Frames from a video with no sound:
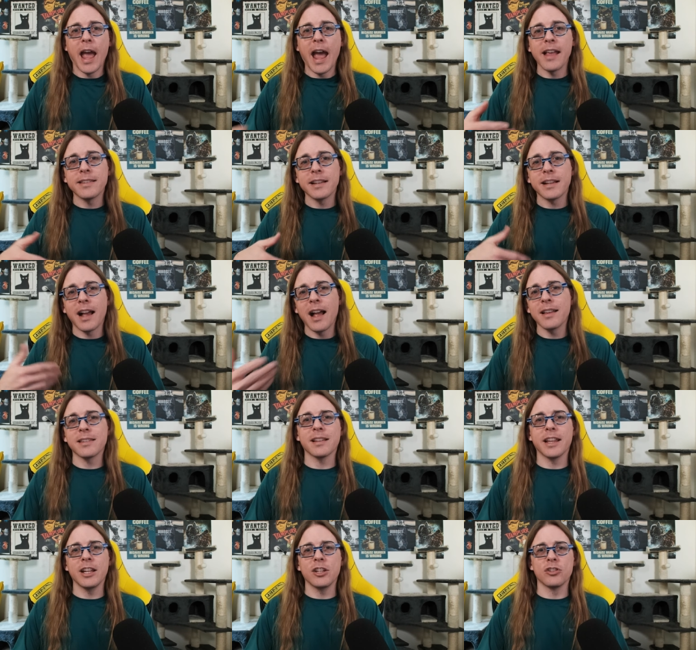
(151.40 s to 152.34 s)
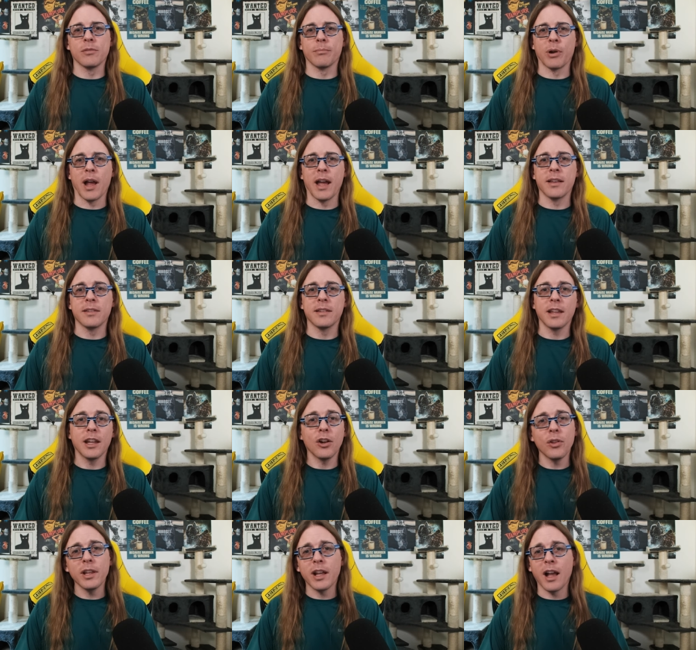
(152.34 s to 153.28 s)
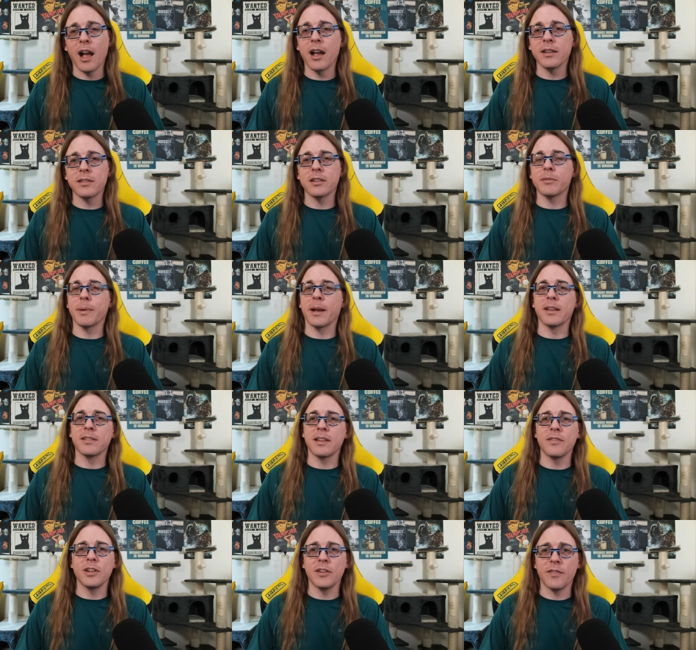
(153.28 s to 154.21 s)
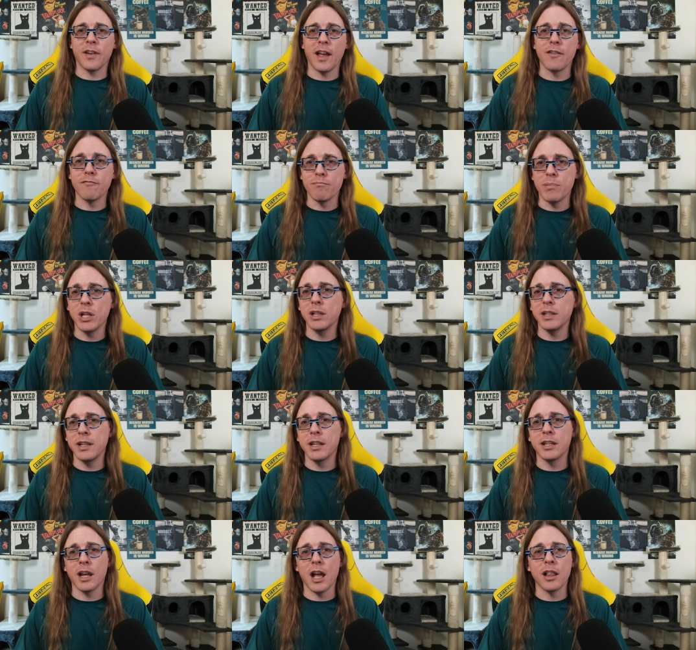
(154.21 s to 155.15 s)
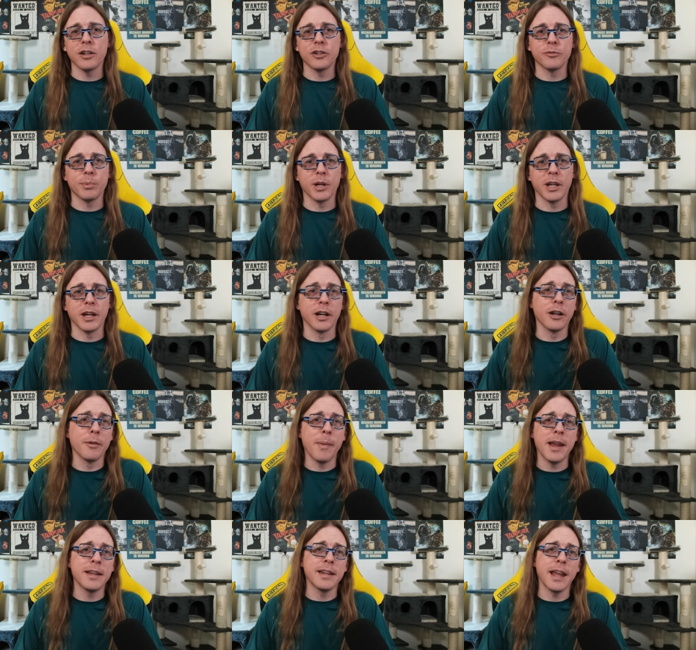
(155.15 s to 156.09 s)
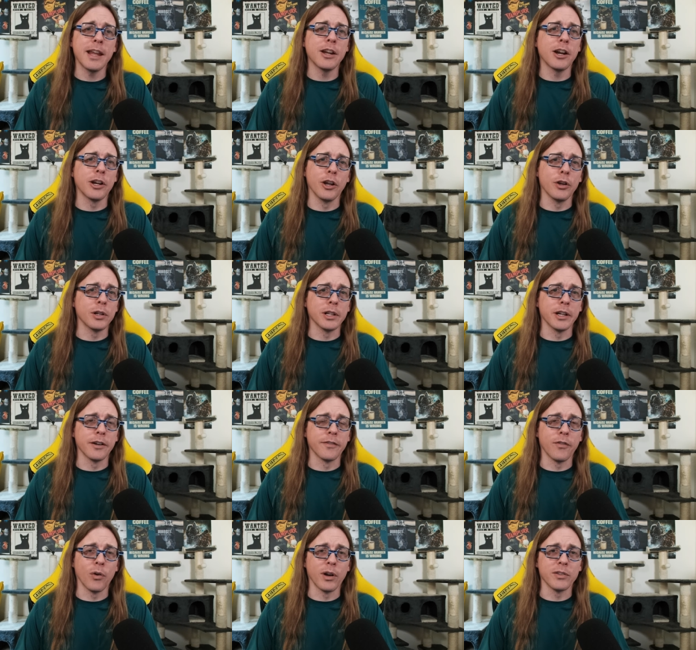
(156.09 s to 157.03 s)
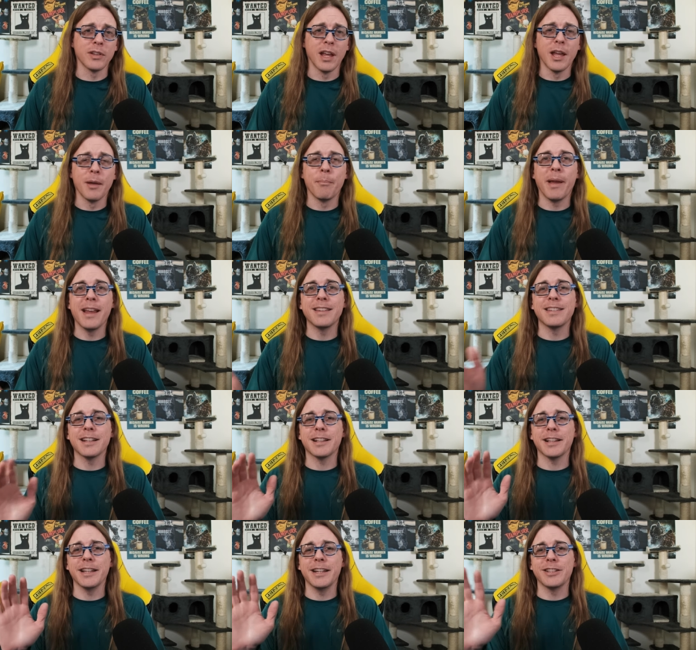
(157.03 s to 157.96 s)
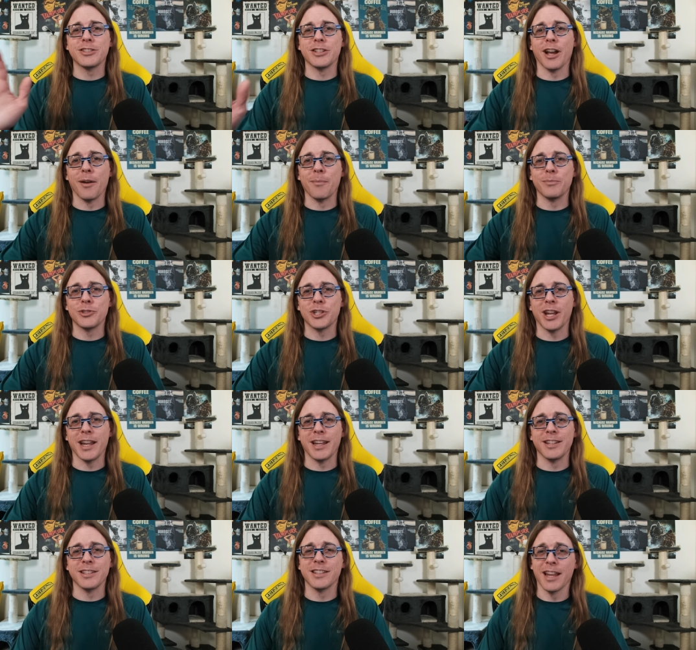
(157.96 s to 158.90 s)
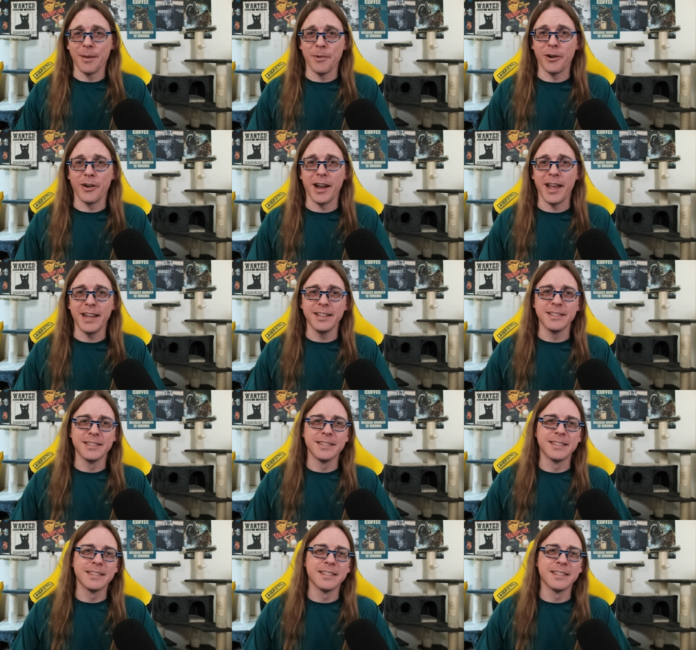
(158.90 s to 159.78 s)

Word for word: As a consolation prize, it only costs us about $75 billion per year to maintain our nuclear force. Basically, chump change, am I right?